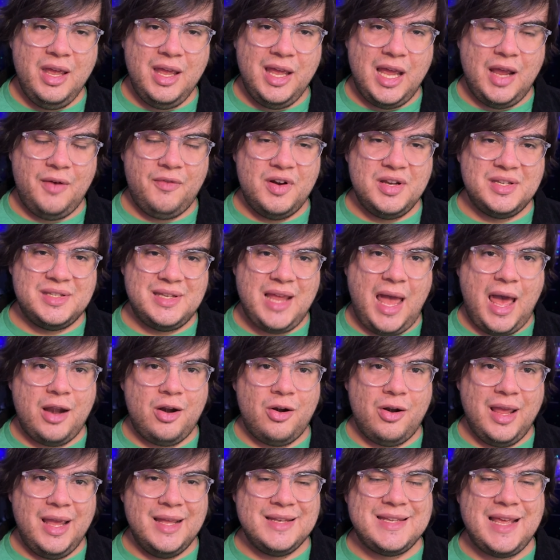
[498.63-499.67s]
every
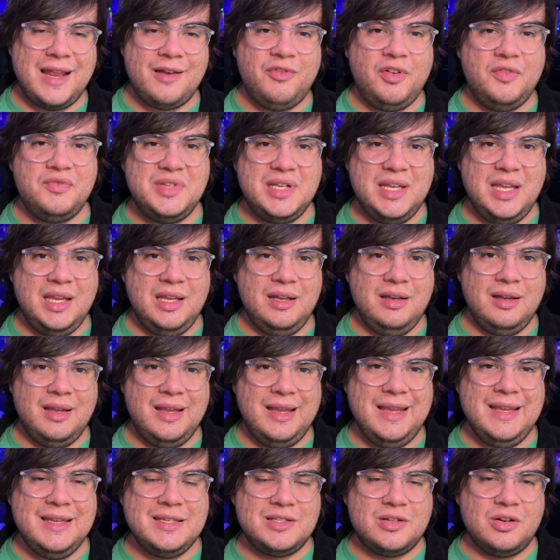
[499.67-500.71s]
Saturday at 10:15
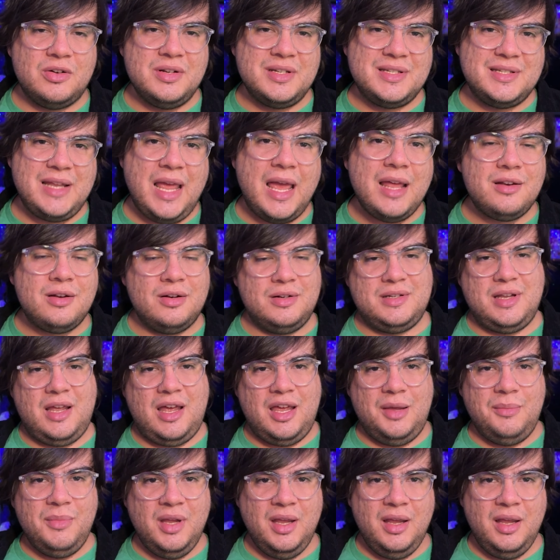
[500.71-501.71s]
Eastern Standard Time,